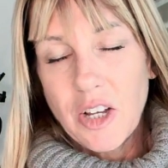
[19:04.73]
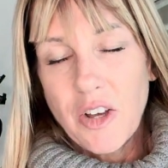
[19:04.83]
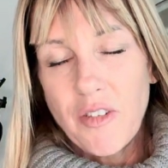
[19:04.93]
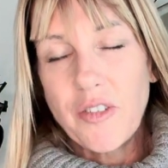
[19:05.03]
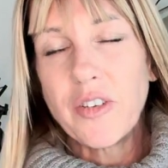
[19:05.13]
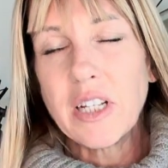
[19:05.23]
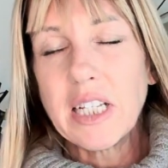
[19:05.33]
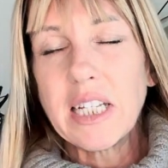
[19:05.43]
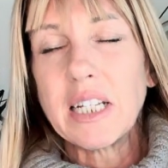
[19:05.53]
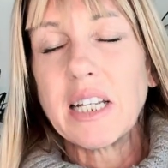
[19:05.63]

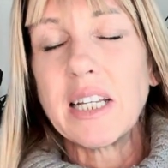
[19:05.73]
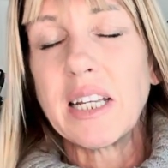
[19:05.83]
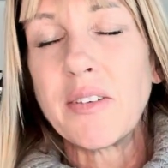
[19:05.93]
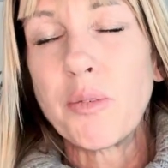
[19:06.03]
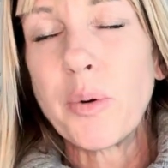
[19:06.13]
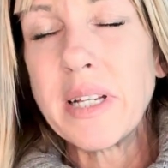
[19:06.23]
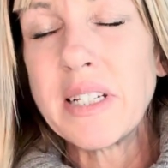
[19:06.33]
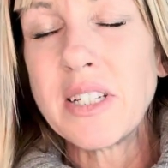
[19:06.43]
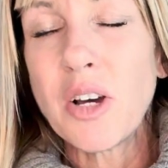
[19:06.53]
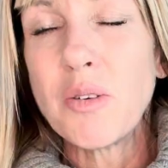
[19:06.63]
feeling if we
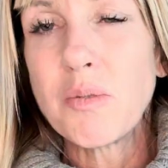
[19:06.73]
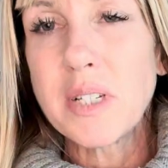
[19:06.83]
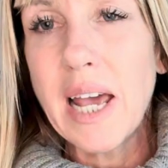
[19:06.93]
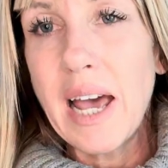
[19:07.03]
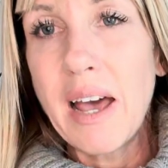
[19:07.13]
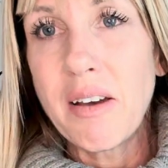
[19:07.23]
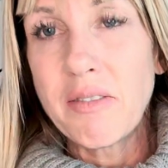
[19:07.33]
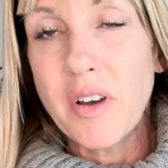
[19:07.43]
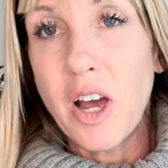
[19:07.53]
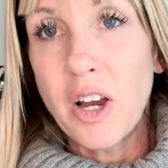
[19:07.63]
don't have
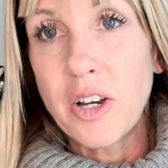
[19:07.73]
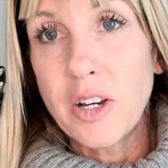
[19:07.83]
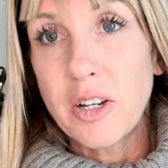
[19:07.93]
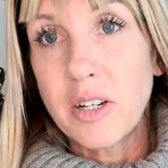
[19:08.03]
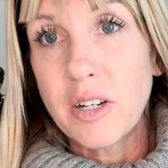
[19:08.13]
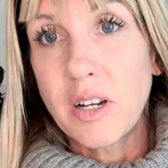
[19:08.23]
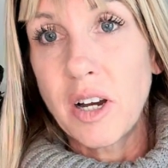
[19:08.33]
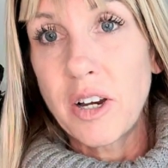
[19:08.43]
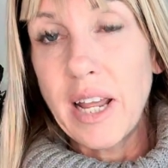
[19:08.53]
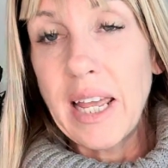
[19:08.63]
our
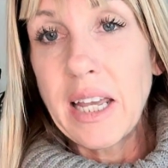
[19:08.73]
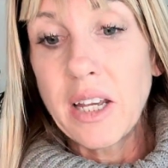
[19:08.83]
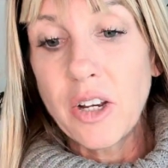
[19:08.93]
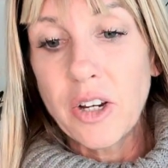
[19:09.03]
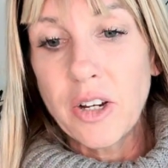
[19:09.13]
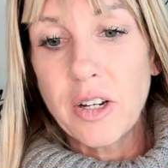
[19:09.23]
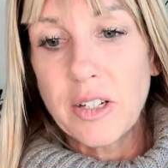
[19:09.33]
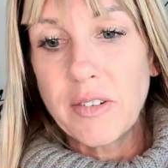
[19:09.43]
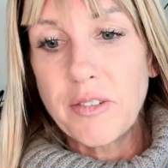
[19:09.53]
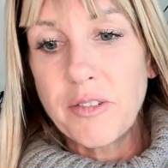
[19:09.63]
anger,
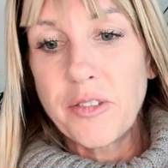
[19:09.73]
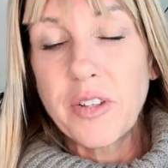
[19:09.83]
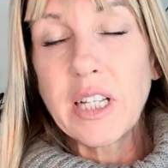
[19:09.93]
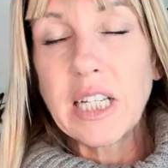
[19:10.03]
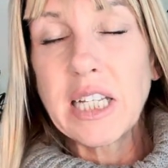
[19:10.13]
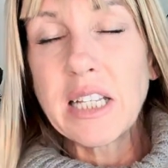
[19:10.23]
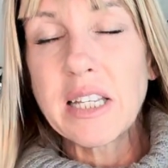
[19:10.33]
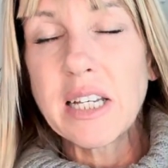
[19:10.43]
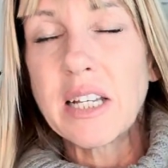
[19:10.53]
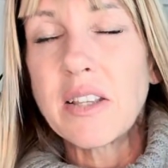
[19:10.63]
feeling
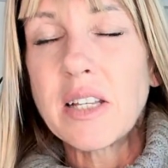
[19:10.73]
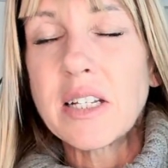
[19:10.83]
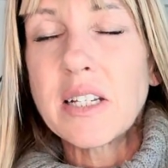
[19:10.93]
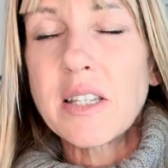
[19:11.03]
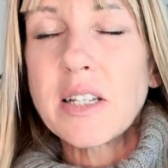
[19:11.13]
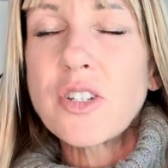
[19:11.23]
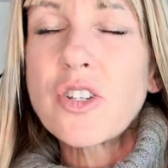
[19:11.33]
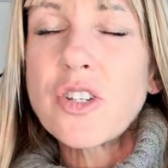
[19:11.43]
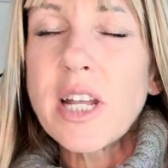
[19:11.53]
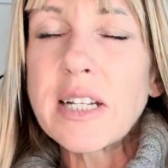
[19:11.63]
the
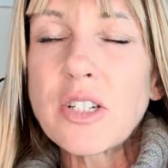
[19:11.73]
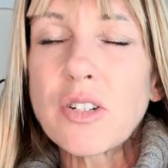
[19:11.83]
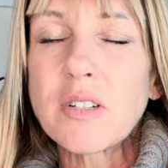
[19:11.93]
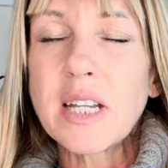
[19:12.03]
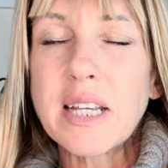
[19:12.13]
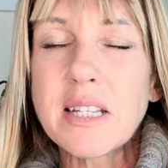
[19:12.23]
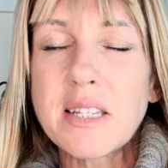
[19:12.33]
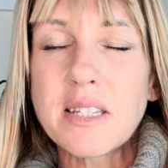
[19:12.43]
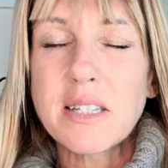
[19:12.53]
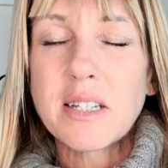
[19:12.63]

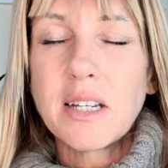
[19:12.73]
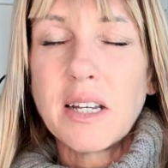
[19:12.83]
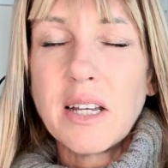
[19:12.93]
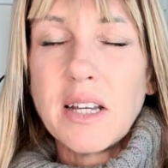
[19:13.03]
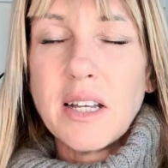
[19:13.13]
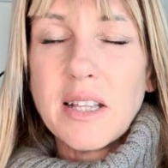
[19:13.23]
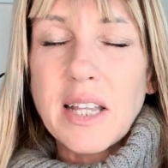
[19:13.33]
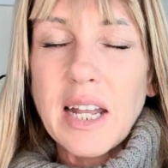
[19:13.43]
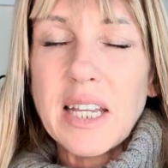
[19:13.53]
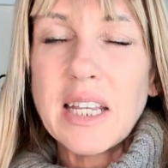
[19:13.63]
gentleness,
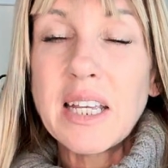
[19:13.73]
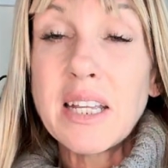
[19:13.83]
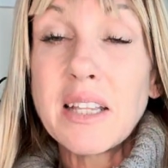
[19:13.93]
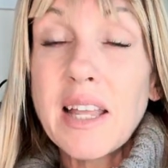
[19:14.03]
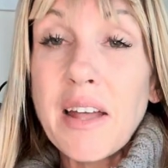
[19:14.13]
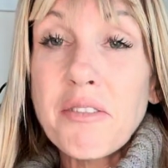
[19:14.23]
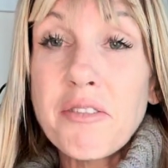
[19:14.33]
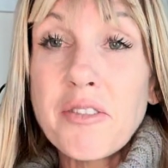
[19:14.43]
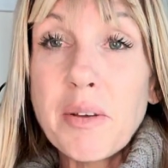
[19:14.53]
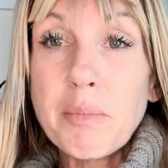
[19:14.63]
that yin, that
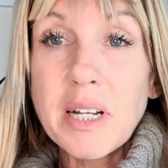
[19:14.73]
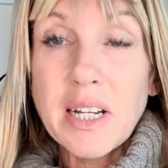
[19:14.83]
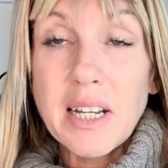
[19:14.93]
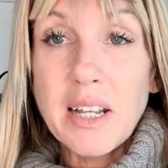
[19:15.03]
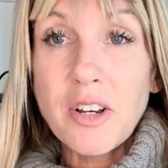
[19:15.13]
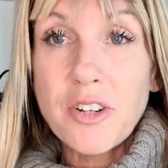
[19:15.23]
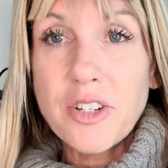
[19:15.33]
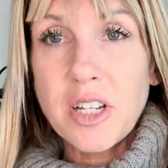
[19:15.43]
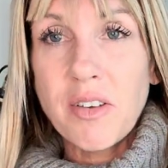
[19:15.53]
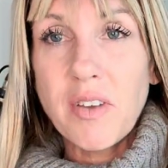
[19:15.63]
feminine
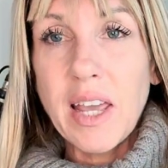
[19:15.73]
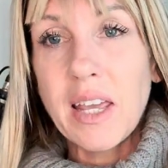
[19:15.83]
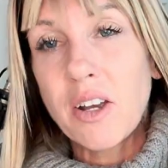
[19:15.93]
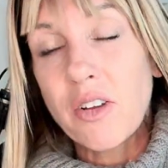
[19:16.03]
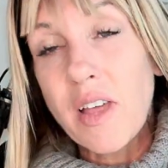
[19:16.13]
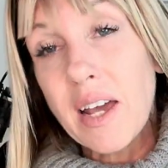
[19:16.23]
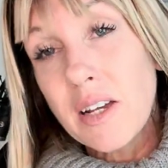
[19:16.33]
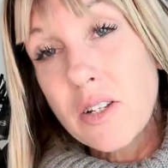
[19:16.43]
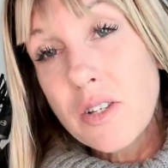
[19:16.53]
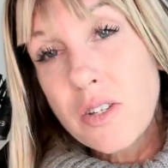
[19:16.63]
energy of anger, that
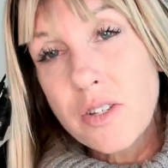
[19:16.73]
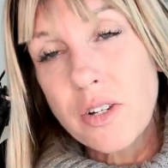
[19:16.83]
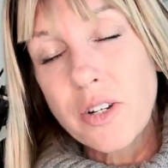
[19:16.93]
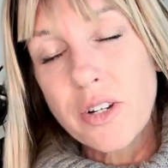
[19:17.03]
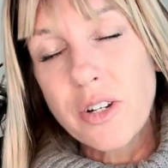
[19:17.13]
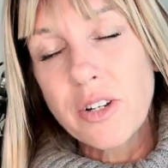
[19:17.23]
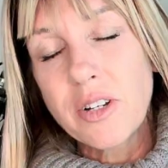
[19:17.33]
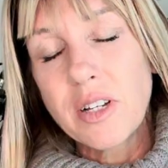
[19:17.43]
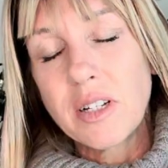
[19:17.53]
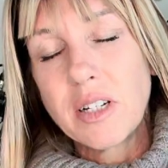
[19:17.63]
concern,